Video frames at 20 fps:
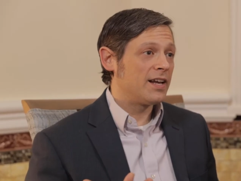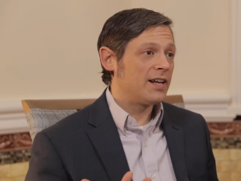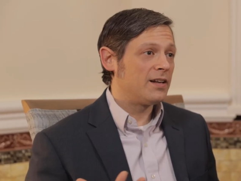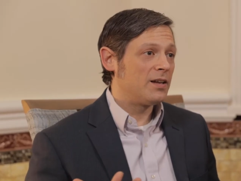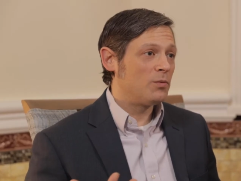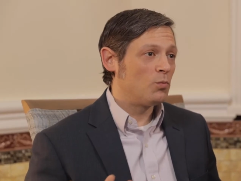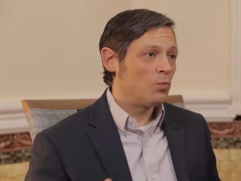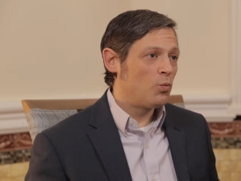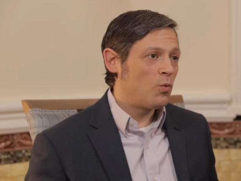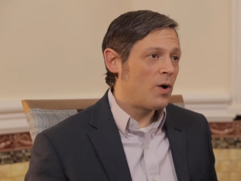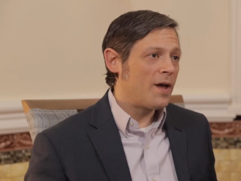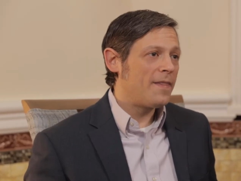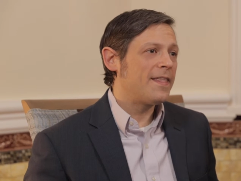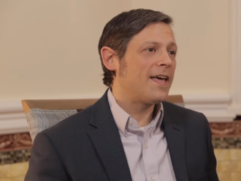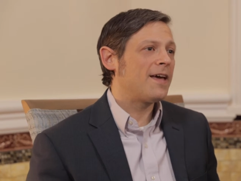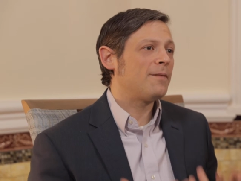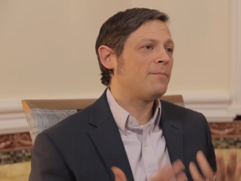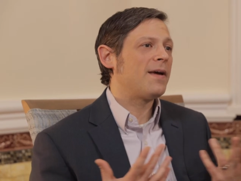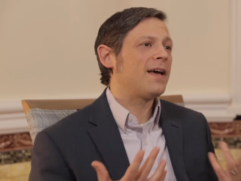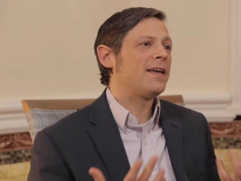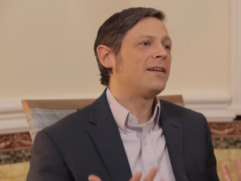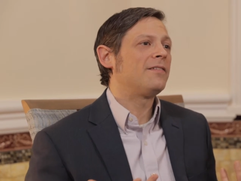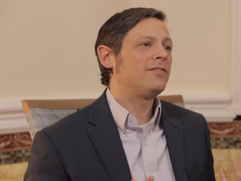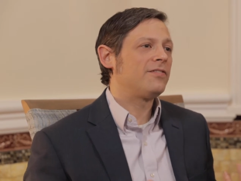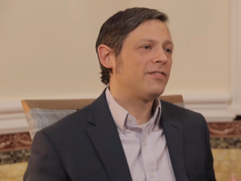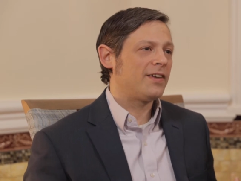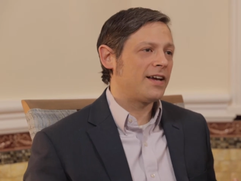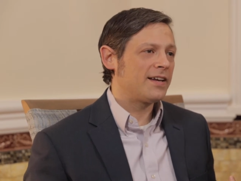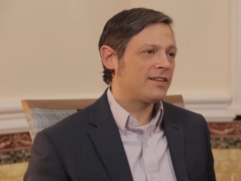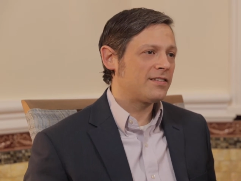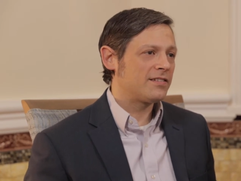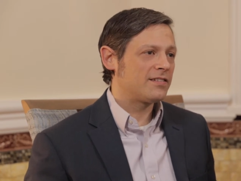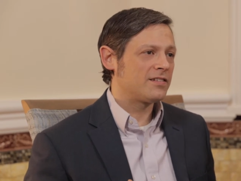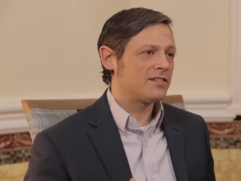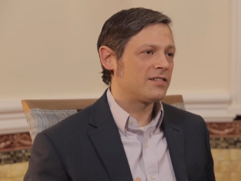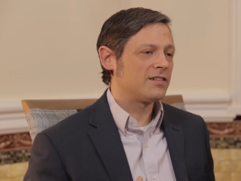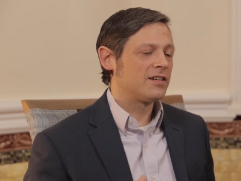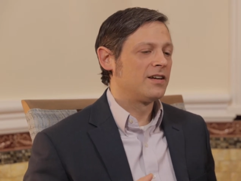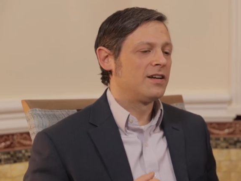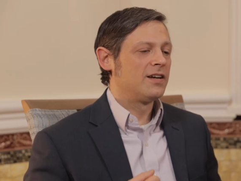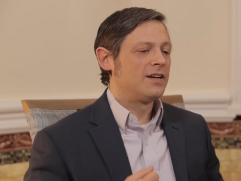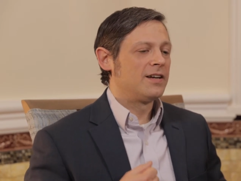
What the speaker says: And when that manifests,